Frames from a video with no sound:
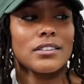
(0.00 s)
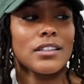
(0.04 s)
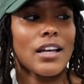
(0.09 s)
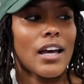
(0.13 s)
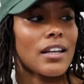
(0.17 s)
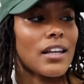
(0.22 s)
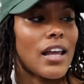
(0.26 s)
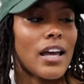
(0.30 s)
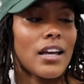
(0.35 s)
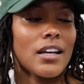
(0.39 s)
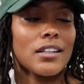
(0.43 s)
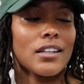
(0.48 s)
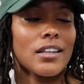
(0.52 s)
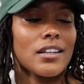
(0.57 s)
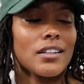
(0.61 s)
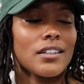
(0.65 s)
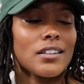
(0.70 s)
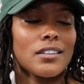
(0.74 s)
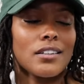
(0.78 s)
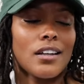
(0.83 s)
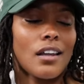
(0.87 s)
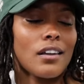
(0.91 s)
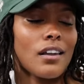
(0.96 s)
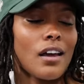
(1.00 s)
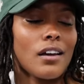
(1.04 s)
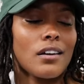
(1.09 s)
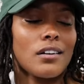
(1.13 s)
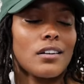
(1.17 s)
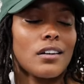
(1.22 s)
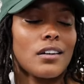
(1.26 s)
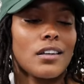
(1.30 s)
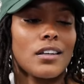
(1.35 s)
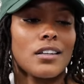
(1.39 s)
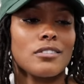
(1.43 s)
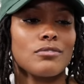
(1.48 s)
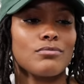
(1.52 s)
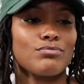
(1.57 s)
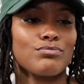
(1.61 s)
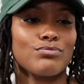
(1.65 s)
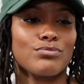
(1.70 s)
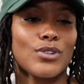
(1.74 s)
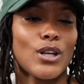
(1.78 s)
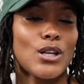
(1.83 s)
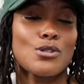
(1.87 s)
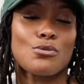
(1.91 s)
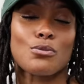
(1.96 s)
I like cleaning. I like cooking.
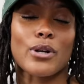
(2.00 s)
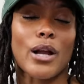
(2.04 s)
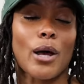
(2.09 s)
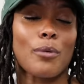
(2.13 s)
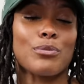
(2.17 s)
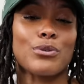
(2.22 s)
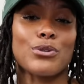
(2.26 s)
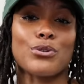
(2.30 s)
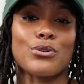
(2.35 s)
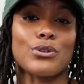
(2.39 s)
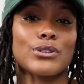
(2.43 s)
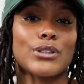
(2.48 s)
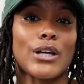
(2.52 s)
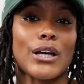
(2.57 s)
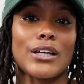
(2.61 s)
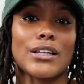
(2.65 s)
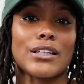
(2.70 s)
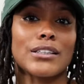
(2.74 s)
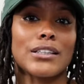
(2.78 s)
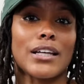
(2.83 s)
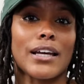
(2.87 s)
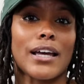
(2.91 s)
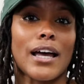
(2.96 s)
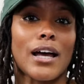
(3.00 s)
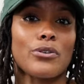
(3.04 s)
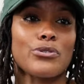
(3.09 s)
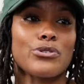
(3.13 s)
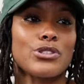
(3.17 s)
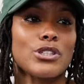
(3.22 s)
That's what I be doing day in and day out.